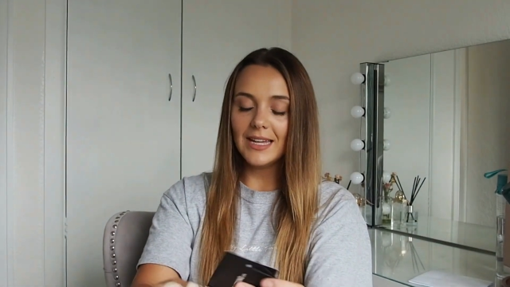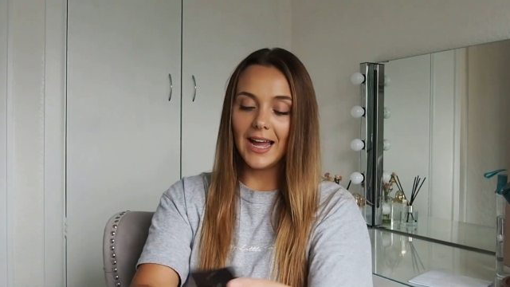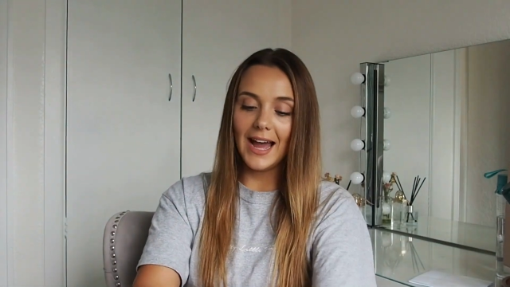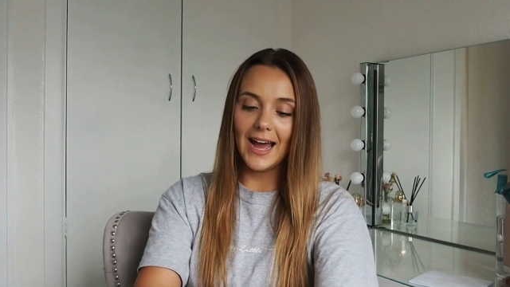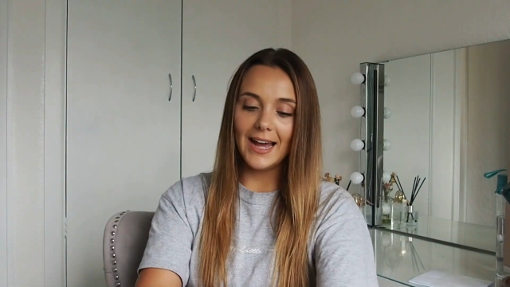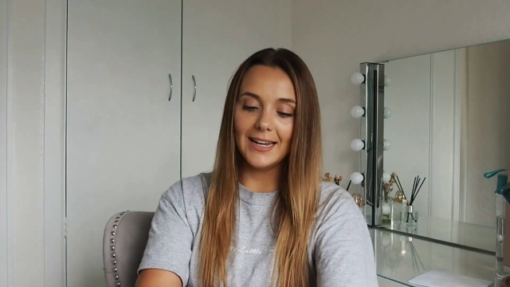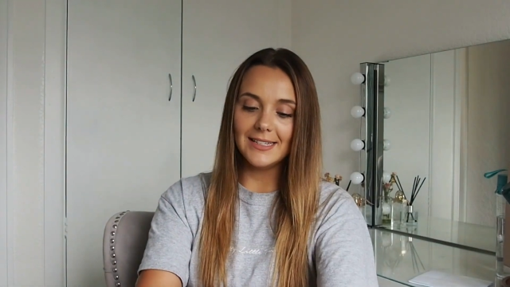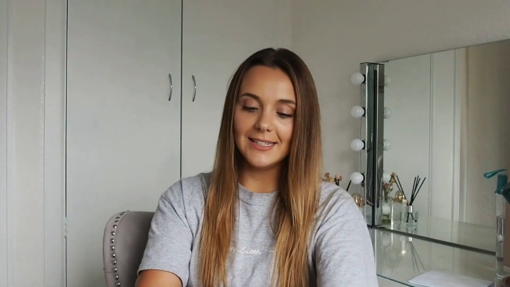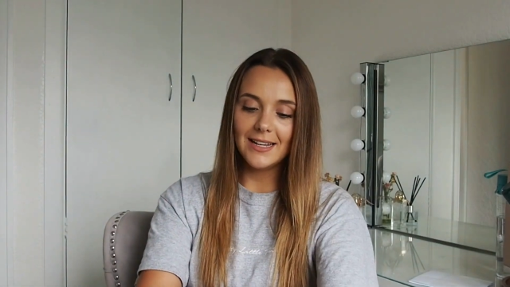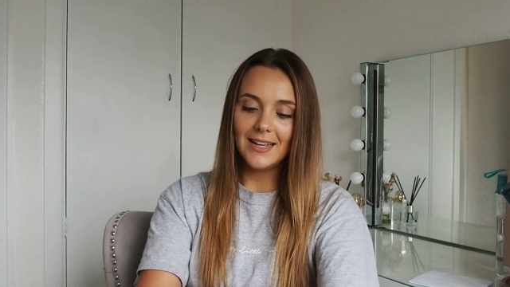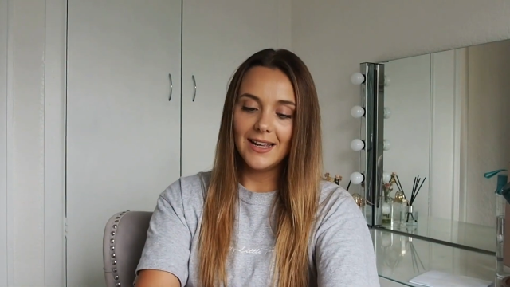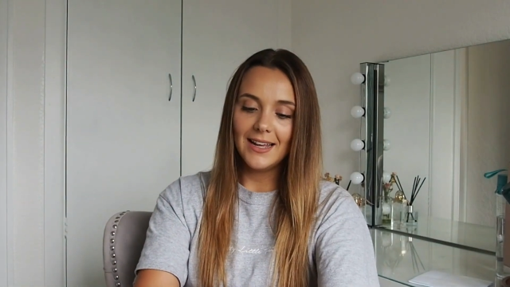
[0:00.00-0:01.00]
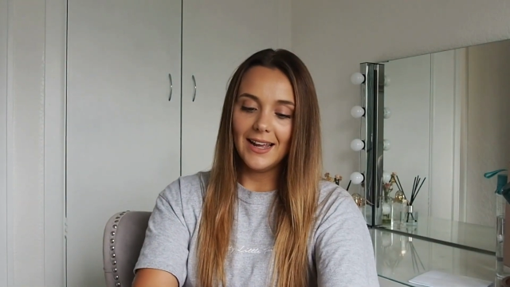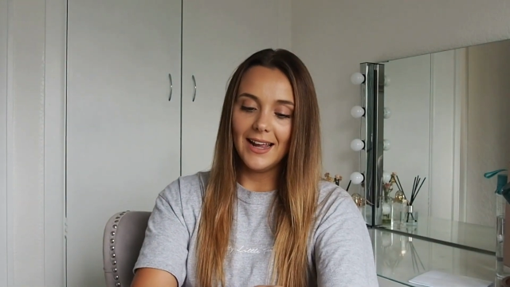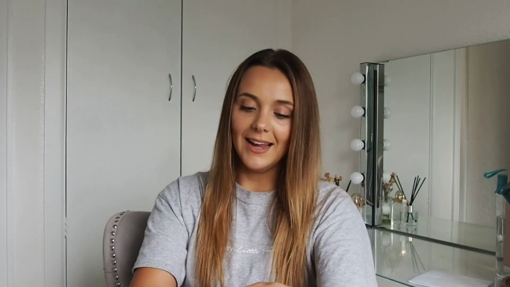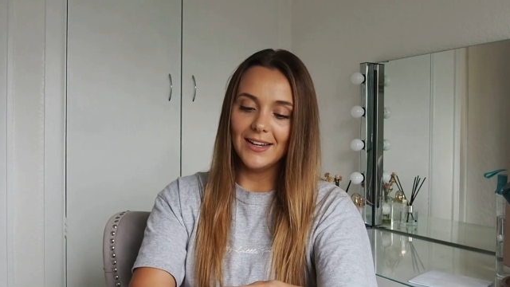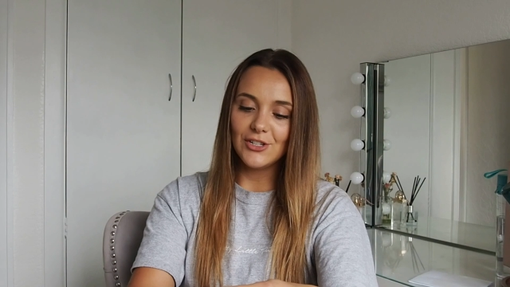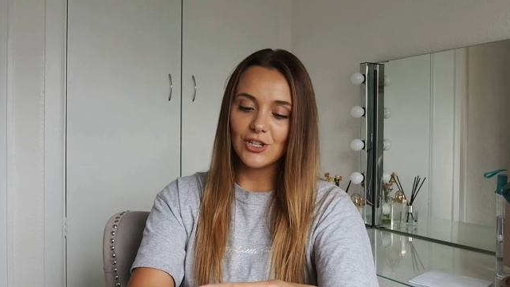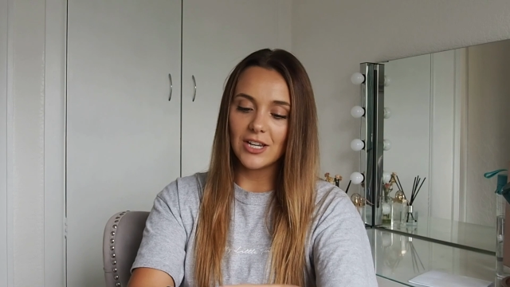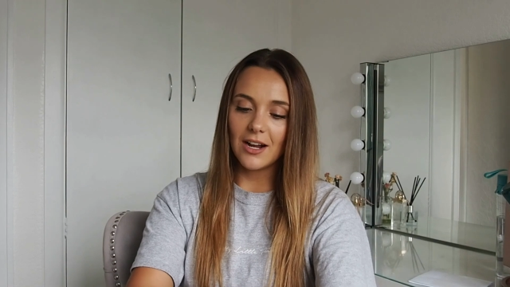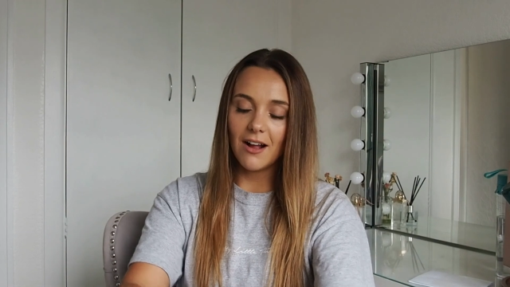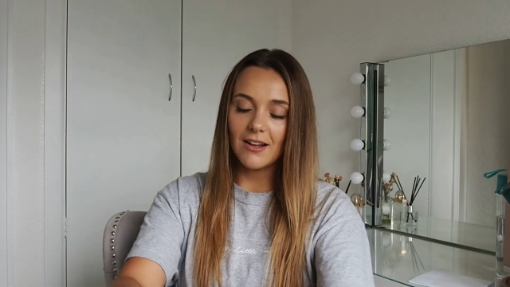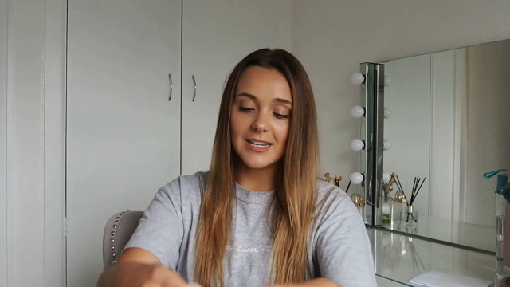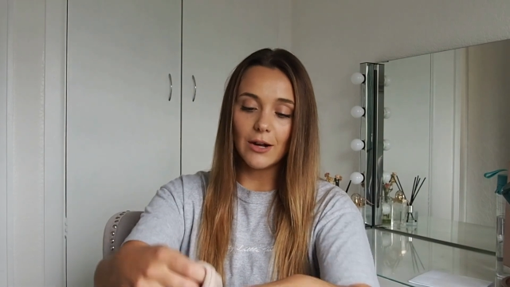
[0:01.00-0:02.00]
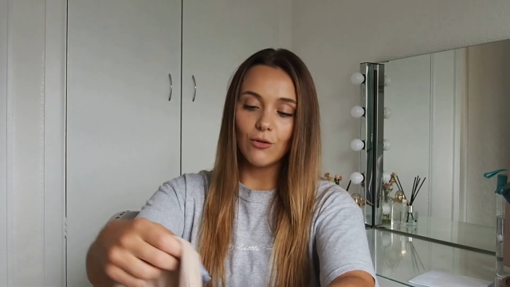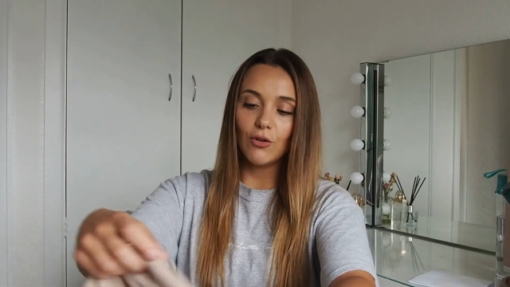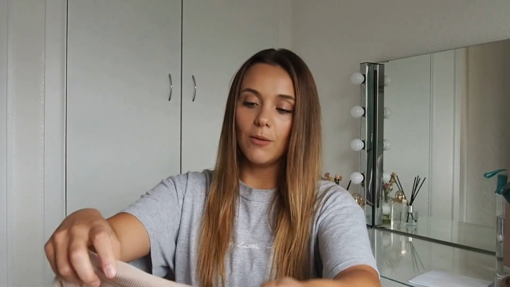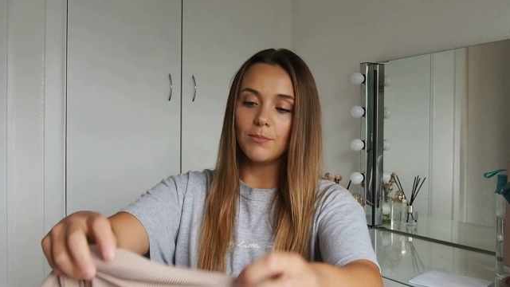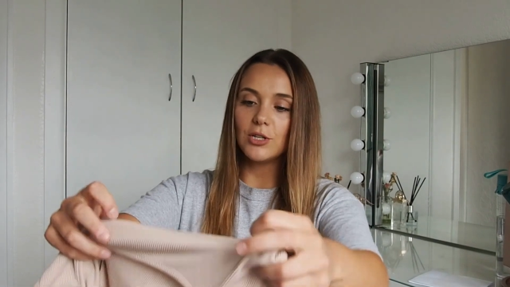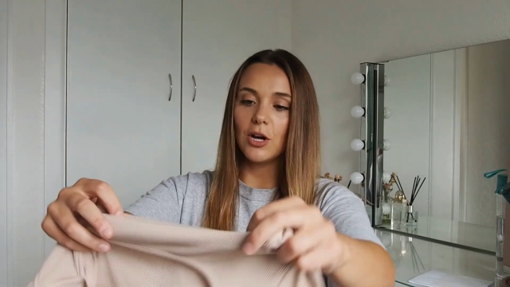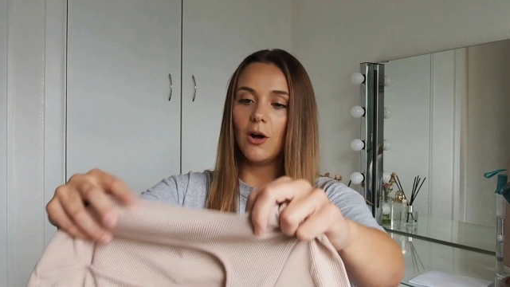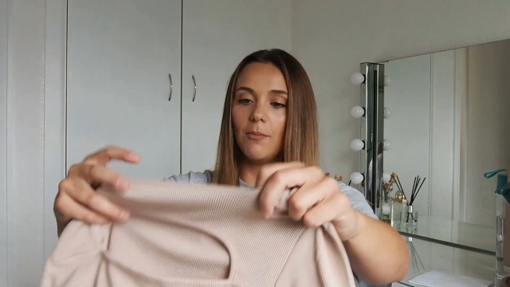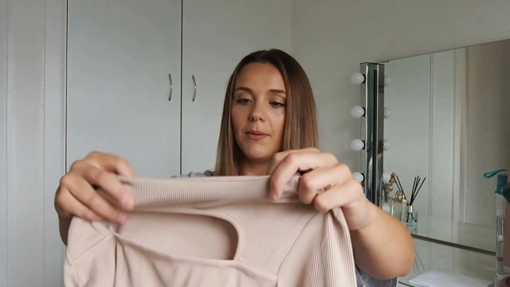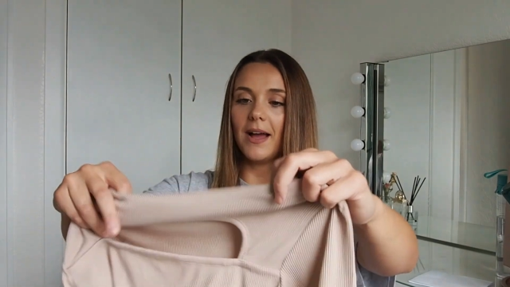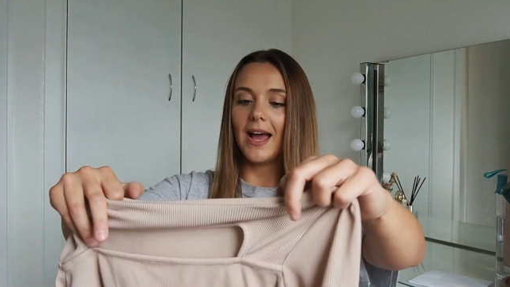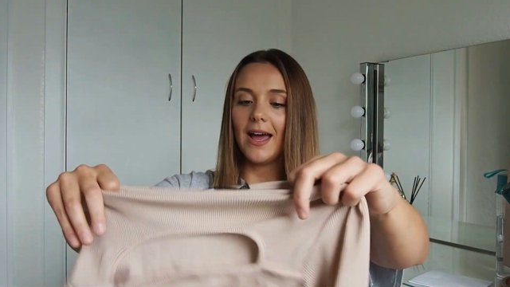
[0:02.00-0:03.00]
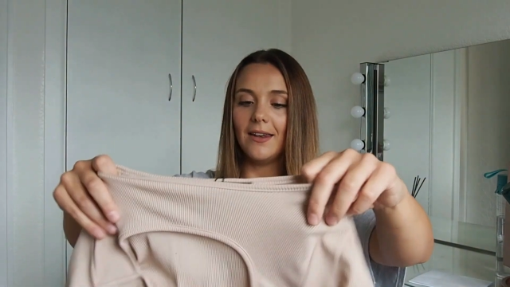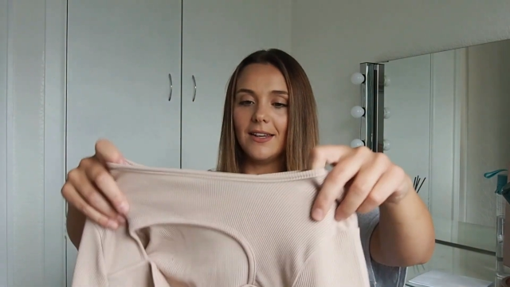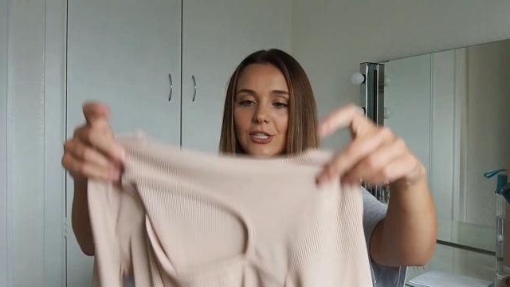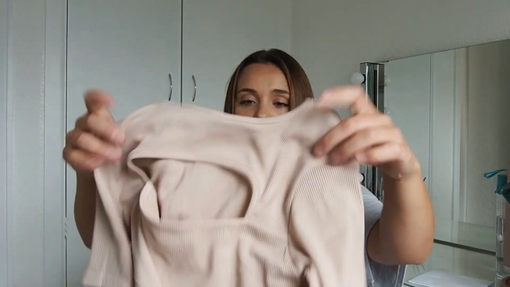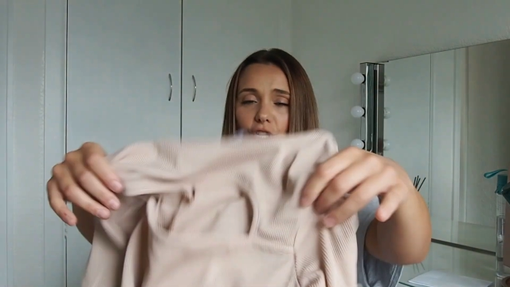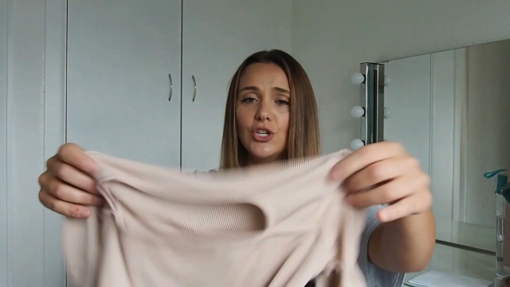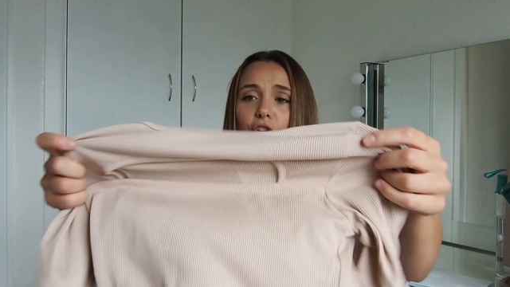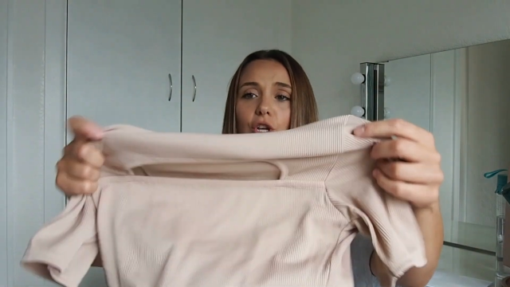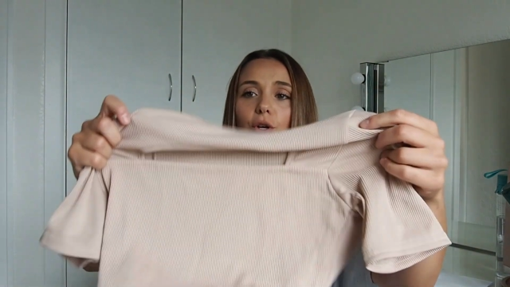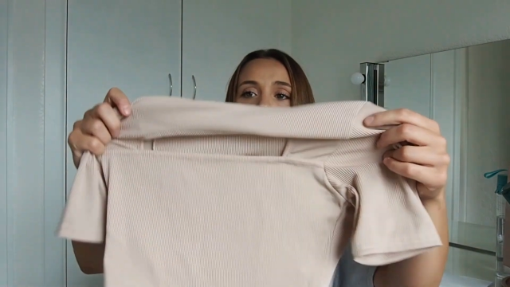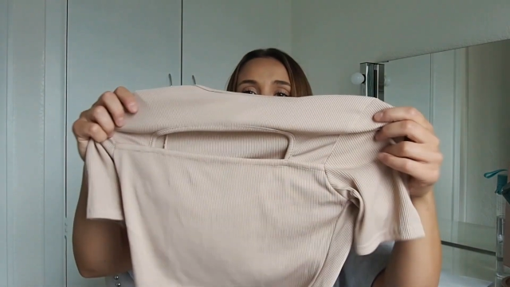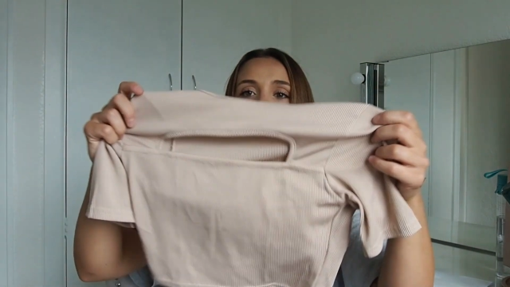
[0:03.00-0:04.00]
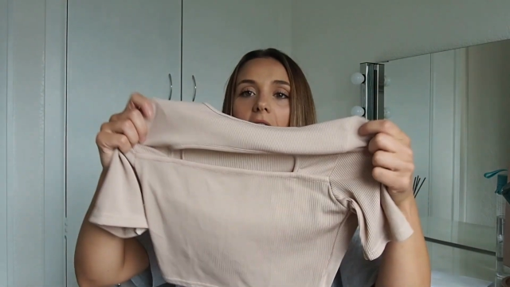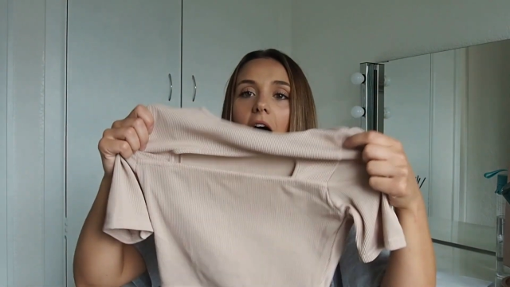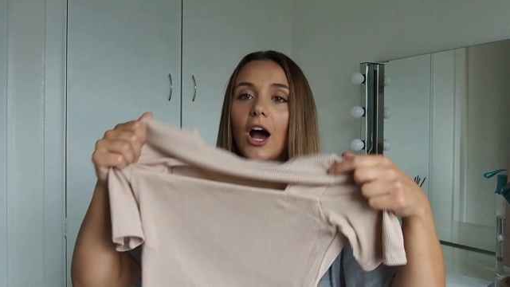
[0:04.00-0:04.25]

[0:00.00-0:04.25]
and it's just a cutout crop top, and it's just nude.